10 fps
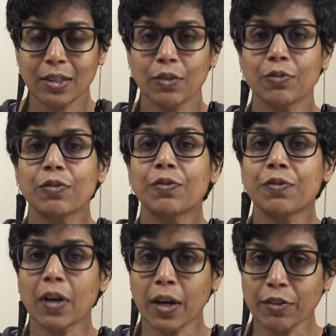for
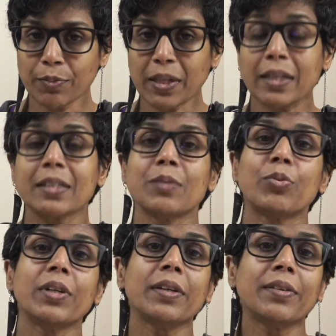5 minutes and
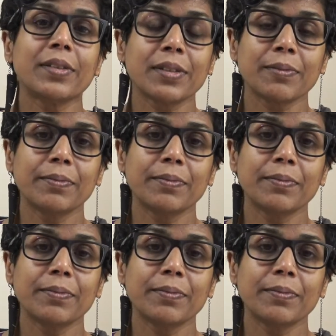breathes.